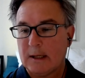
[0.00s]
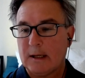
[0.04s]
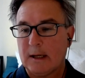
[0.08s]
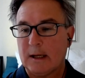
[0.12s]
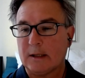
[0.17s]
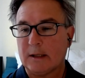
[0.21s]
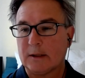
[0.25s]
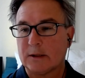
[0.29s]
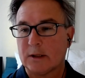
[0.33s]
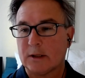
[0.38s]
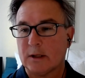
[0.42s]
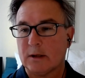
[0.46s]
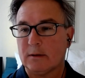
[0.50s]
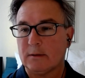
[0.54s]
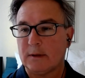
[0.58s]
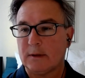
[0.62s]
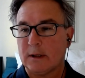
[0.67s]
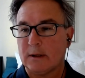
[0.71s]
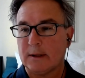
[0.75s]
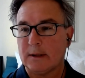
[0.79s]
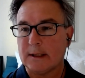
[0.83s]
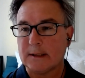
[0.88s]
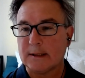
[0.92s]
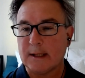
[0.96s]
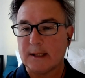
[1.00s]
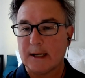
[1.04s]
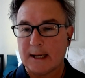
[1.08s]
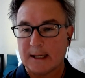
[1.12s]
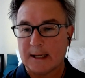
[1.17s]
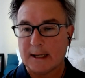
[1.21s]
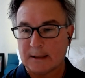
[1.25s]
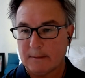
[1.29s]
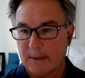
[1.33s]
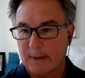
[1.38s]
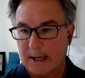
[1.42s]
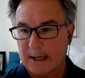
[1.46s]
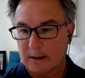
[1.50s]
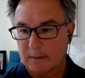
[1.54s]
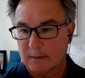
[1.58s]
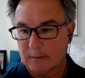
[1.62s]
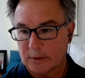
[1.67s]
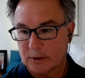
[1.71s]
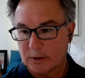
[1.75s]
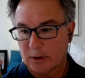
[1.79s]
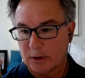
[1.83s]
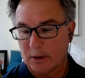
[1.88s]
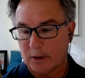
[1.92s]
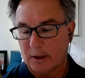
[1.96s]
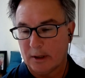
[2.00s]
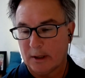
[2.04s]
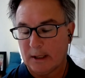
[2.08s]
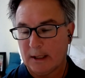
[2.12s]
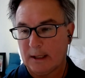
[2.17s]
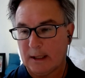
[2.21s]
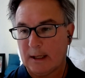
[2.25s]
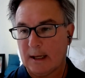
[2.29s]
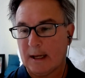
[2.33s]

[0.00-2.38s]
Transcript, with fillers: And so there is an anti-MAGA majority.